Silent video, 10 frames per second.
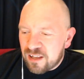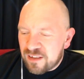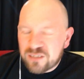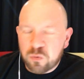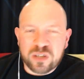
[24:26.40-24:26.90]

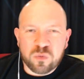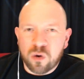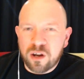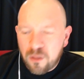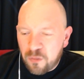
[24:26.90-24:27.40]
It's
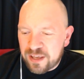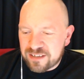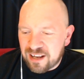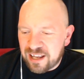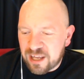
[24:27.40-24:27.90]
one of the things
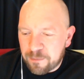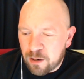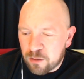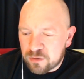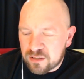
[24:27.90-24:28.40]
I like
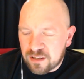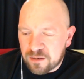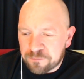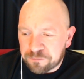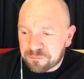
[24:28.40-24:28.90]
about
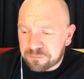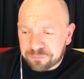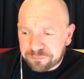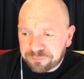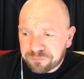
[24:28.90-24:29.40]

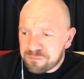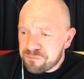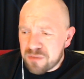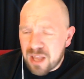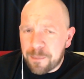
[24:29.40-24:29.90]

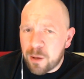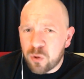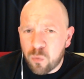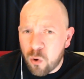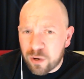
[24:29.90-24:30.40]
The
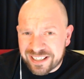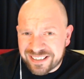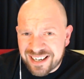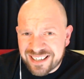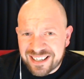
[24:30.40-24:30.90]
Walking
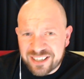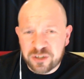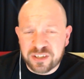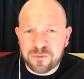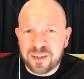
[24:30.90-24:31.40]
Dead. It's
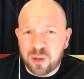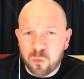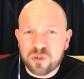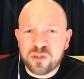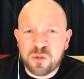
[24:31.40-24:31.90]
just the fact that
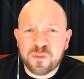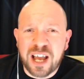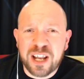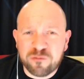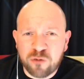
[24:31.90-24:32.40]
once you've
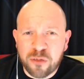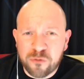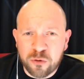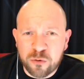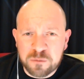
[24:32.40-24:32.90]
kind of run
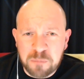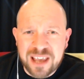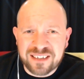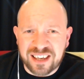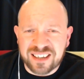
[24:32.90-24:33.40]
through those
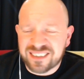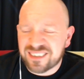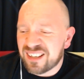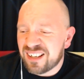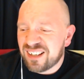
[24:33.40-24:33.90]
basics,
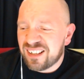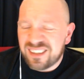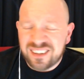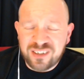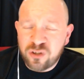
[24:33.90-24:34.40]

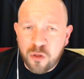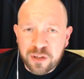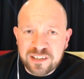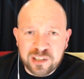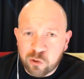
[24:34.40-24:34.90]
there's nothing
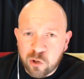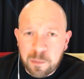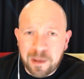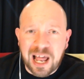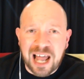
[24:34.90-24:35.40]
to look
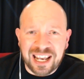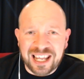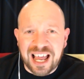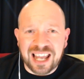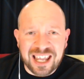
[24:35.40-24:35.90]
up.
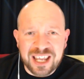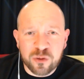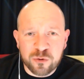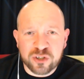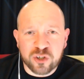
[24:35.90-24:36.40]
I like
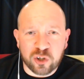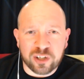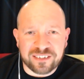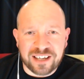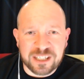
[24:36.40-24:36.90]
those
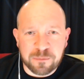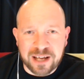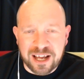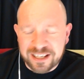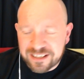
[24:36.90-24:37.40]
coloured dice
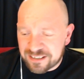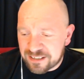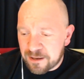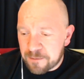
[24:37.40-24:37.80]
mechanics.